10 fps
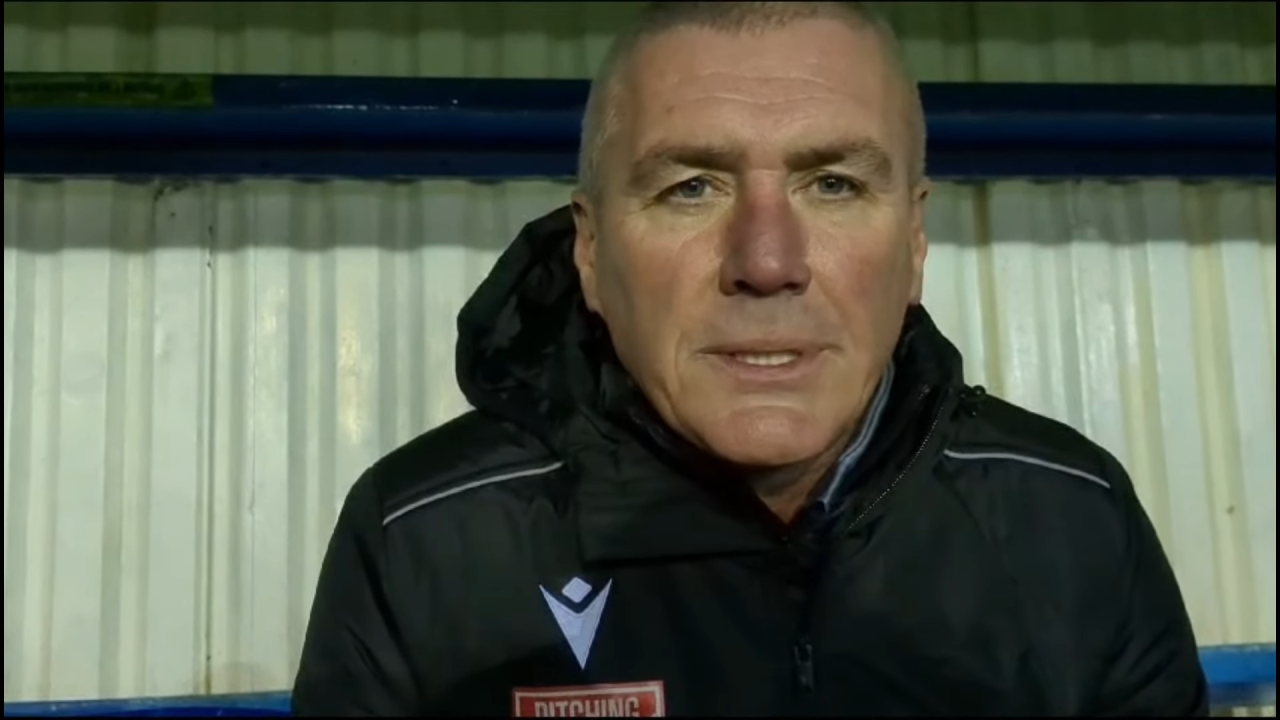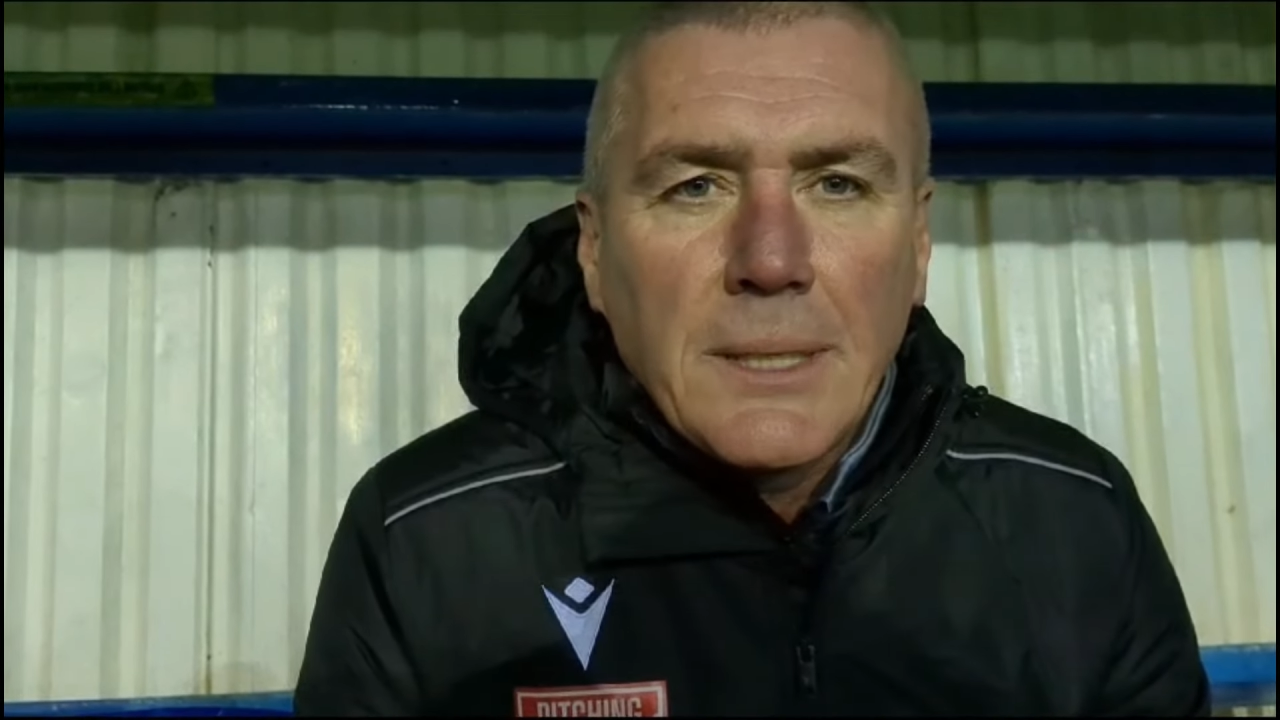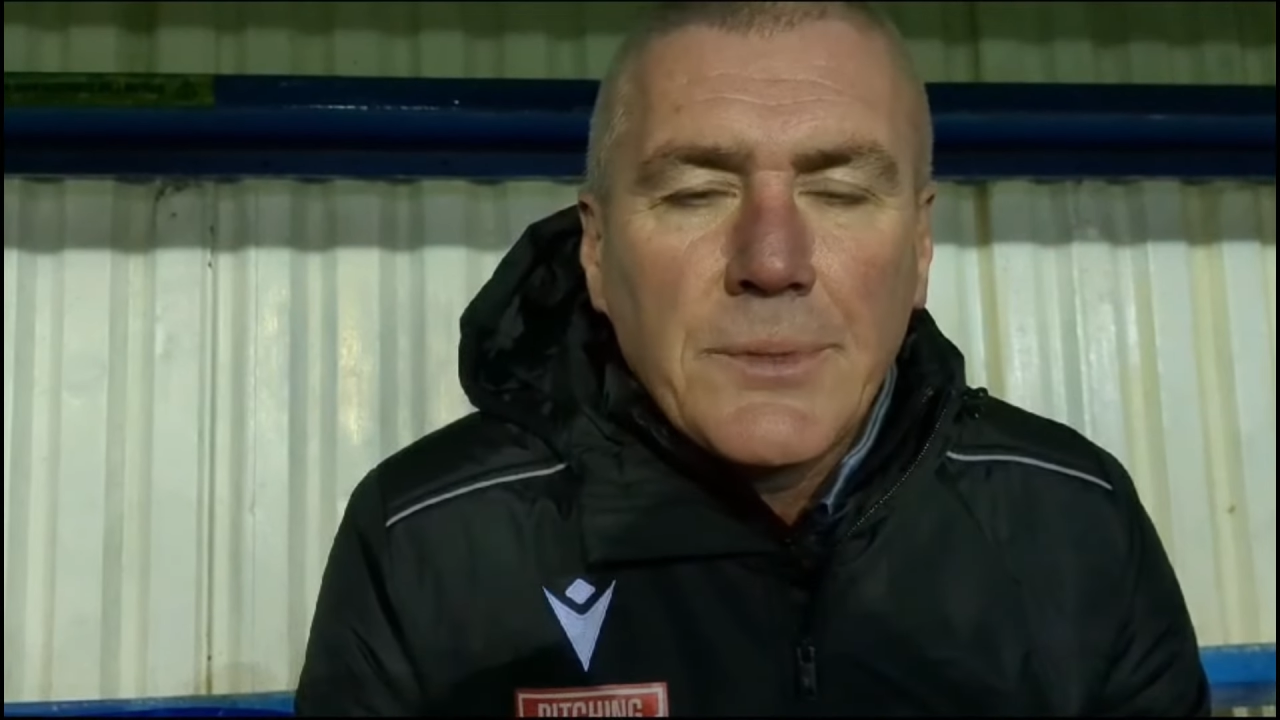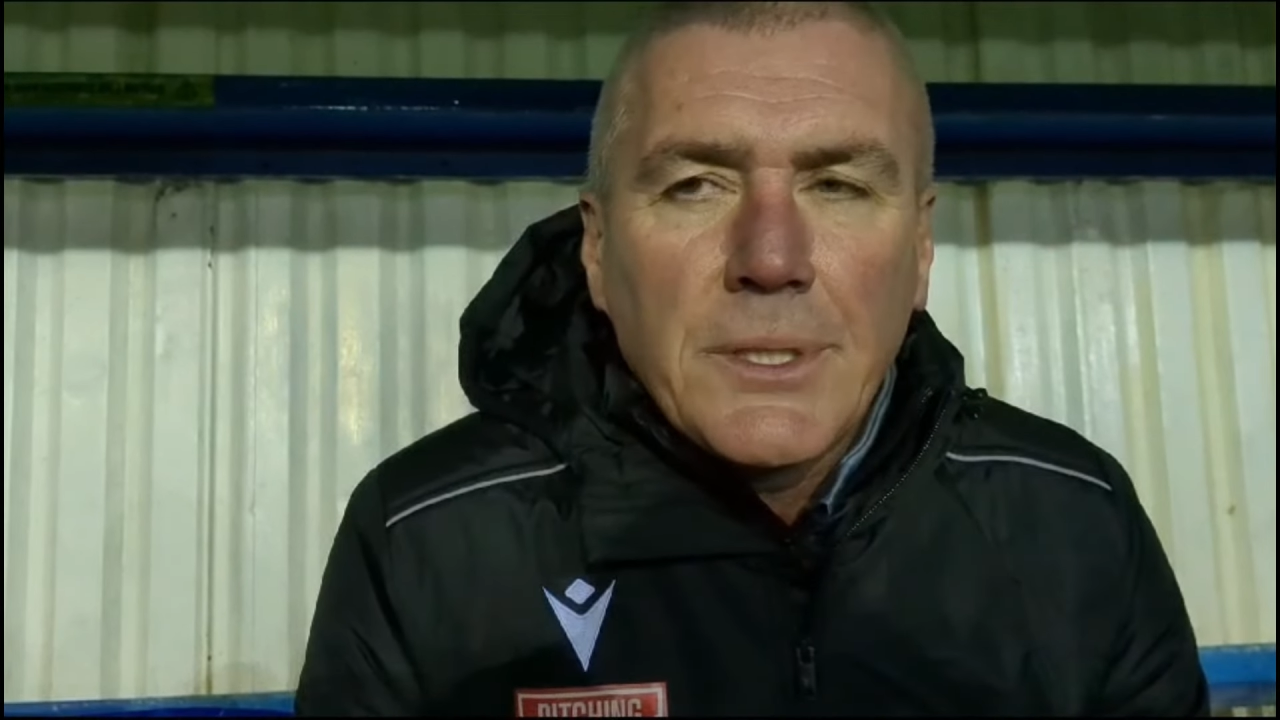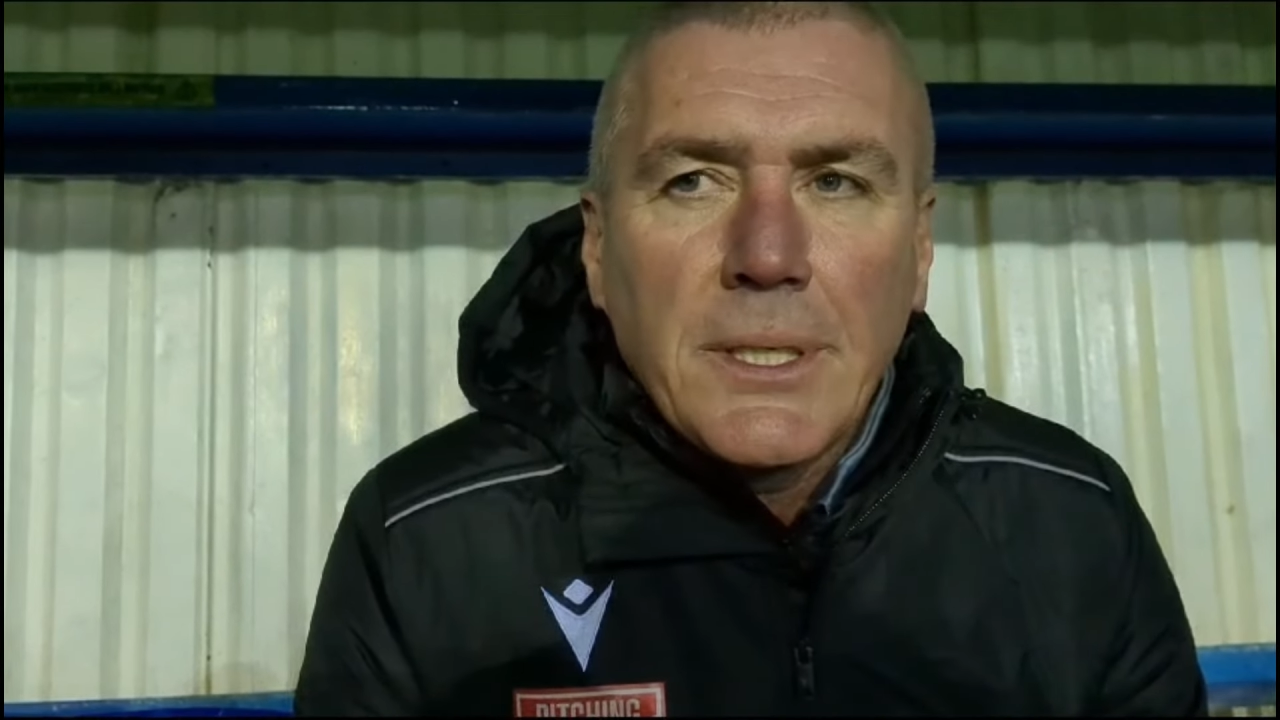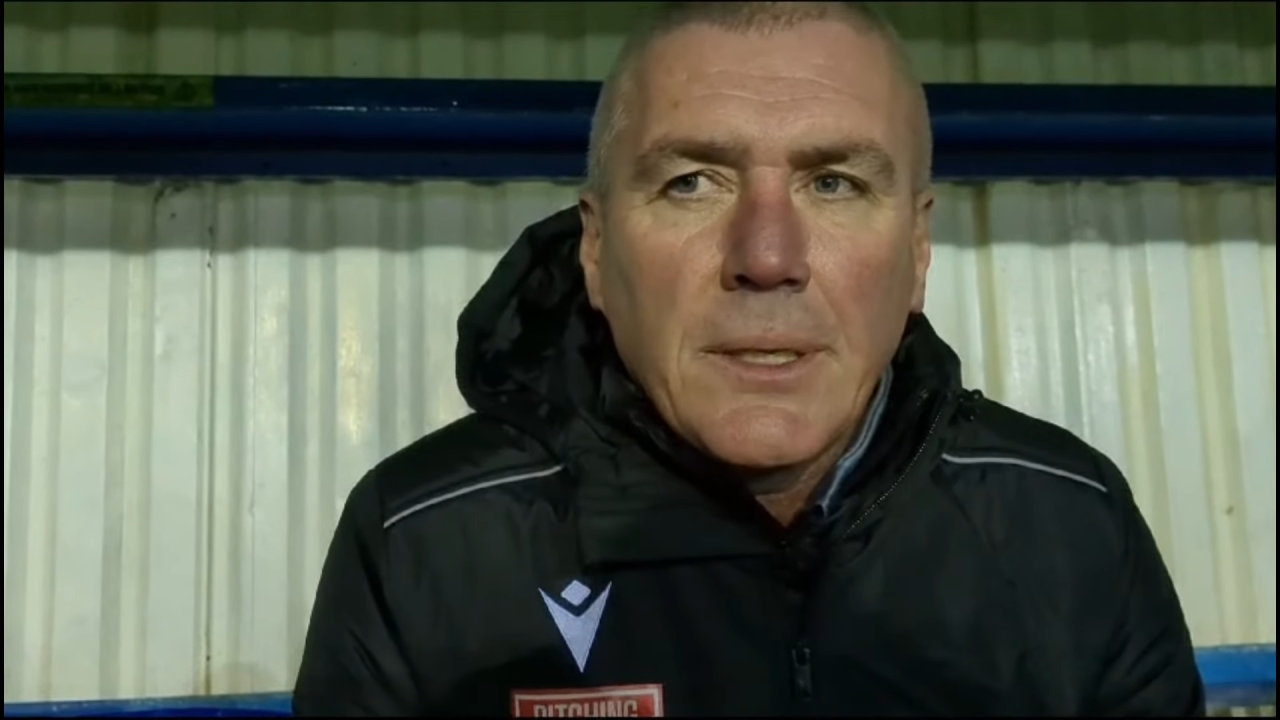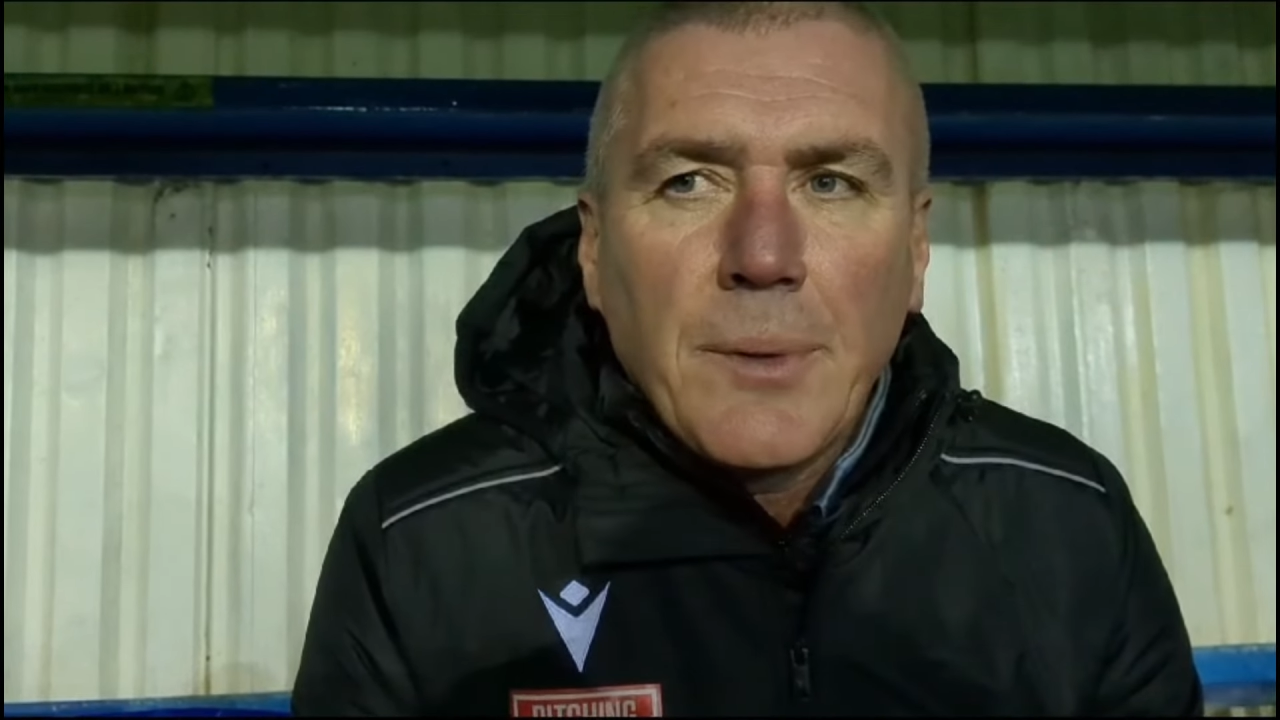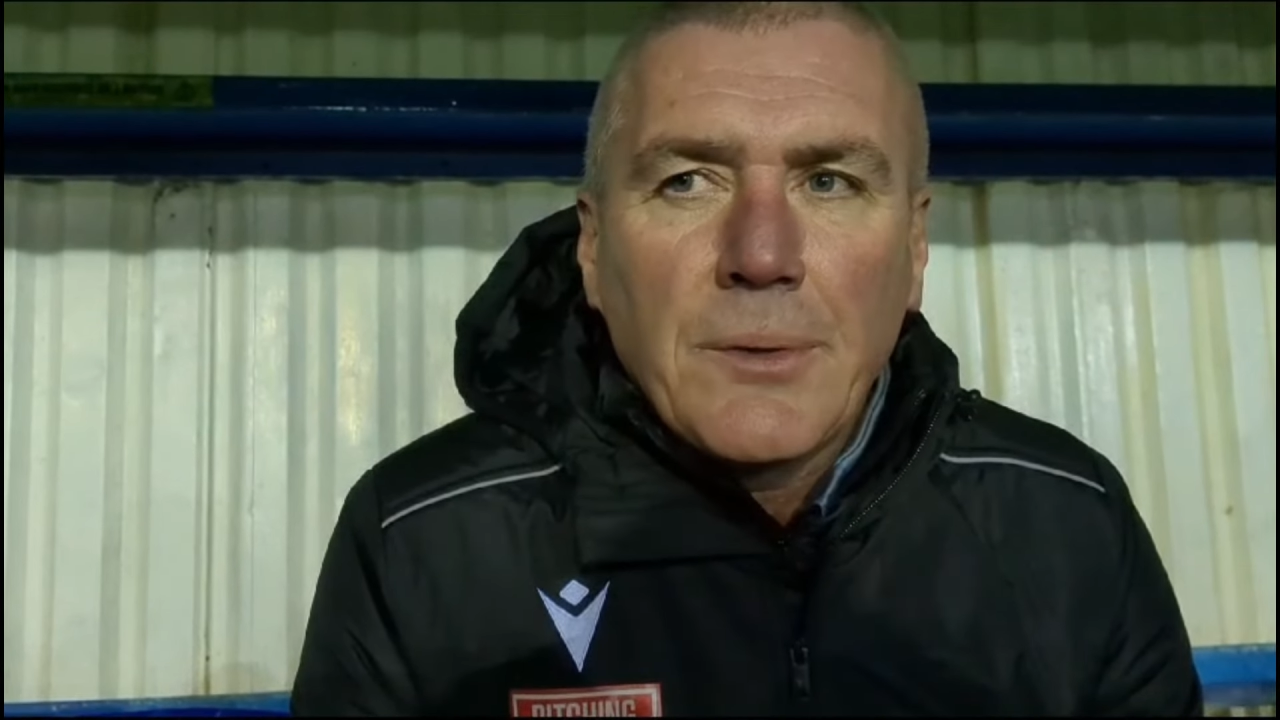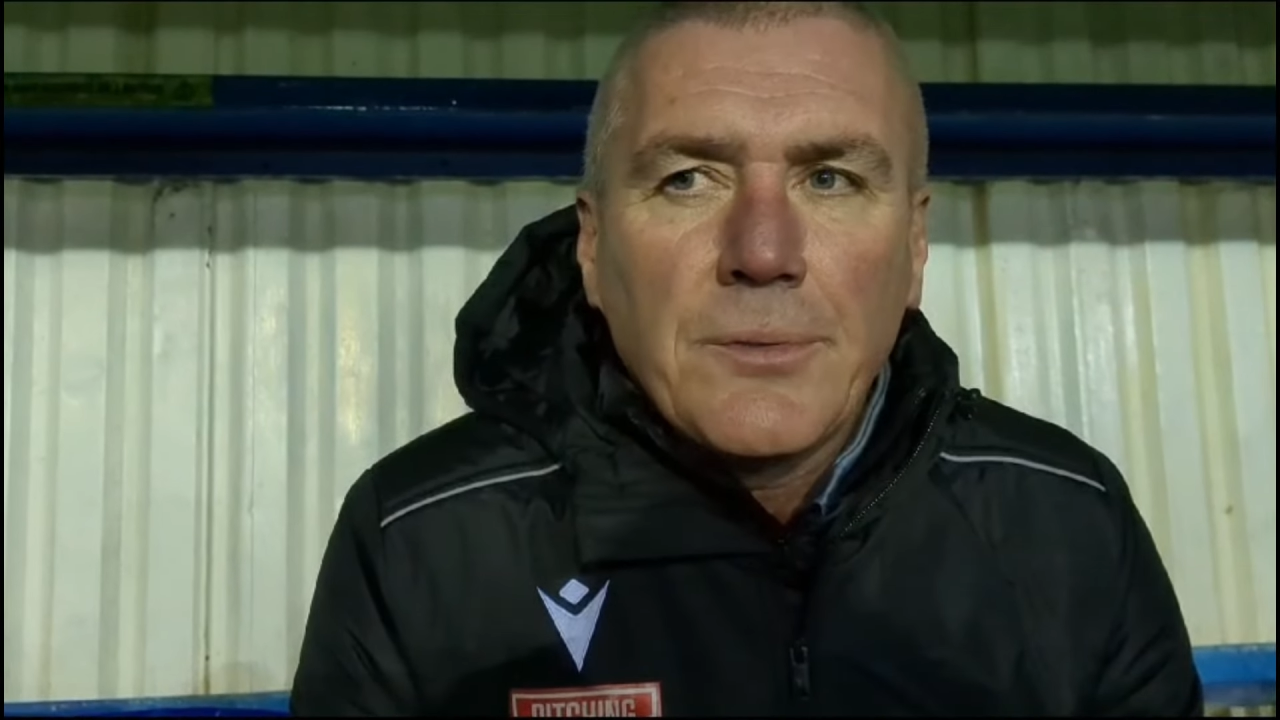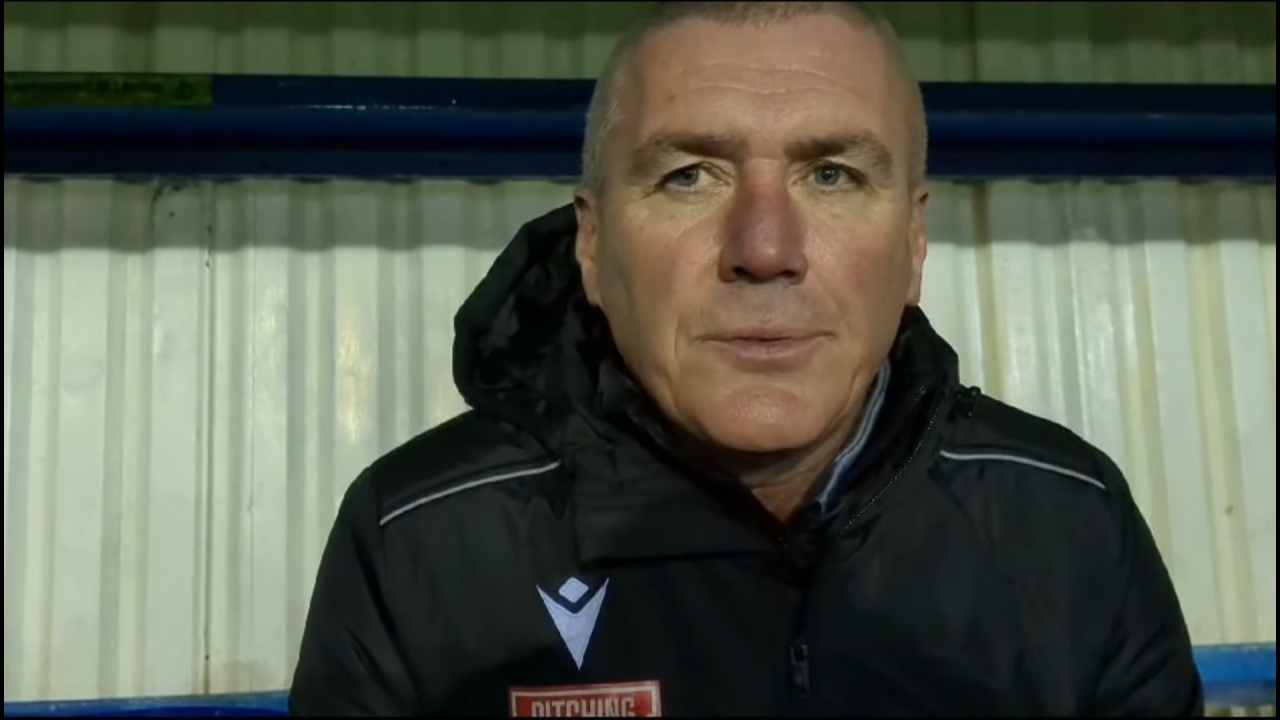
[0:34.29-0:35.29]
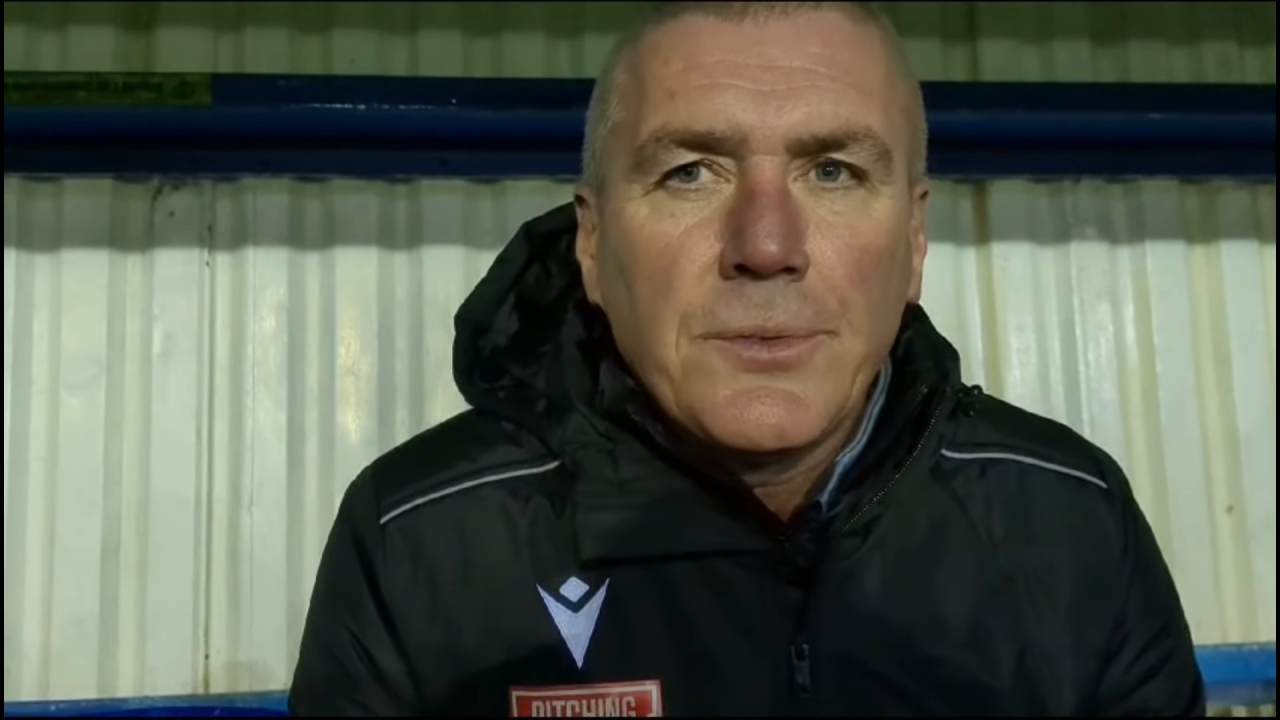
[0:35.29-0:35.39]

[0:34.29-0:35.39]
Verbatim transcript: times on here about